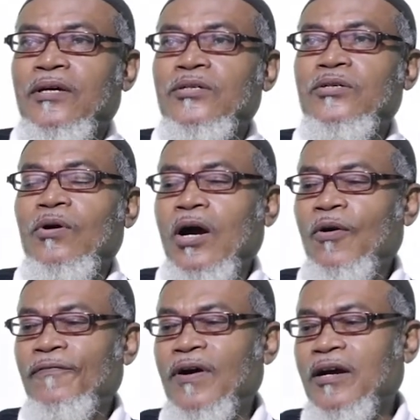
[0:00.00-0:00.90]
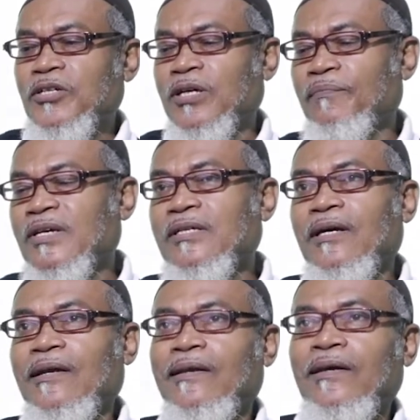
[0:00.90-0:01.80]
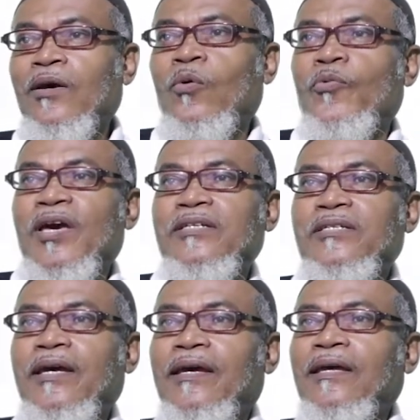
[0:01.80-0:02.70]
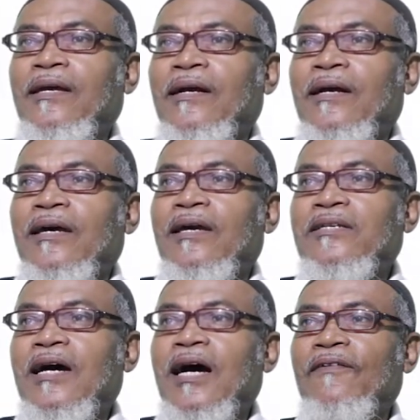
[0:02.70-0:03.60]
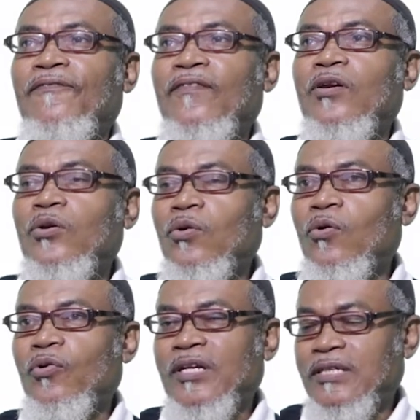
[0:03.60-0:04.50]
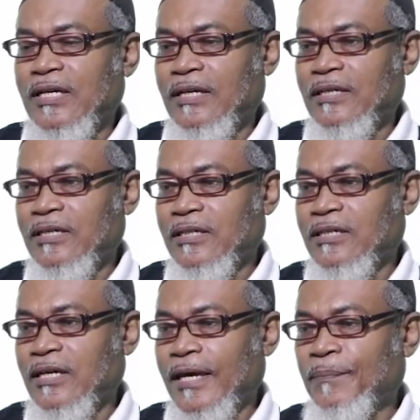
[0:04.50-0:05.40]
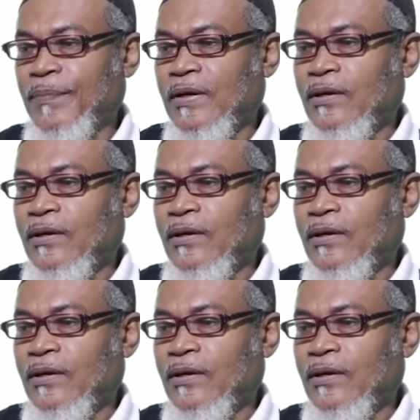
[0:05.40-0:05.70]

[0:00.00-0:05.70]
So our function, basically, we had say it have no return data type.